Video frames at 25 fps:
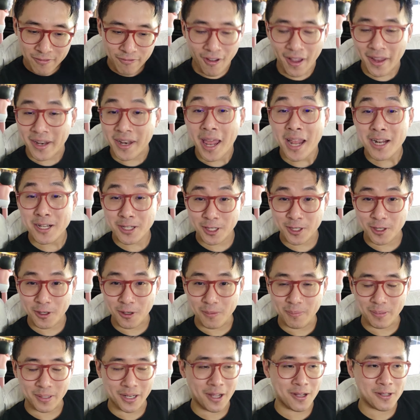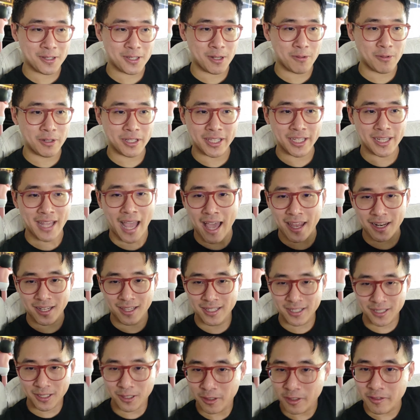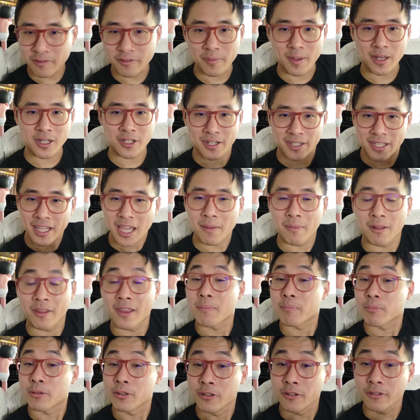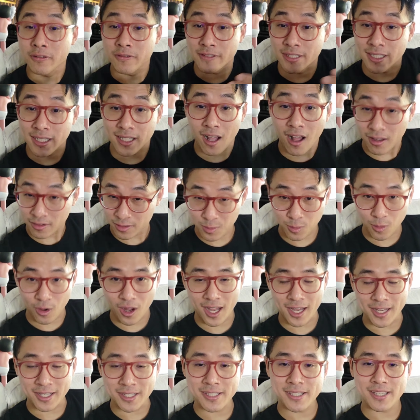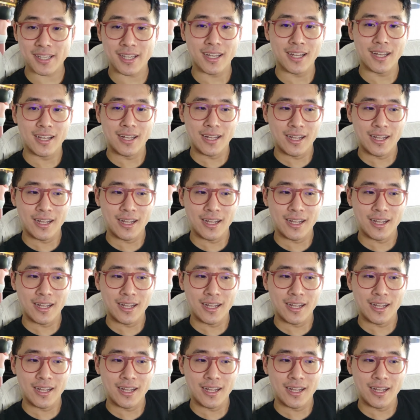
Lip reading: financial, but also really analytical information that came out that proved it otherwise,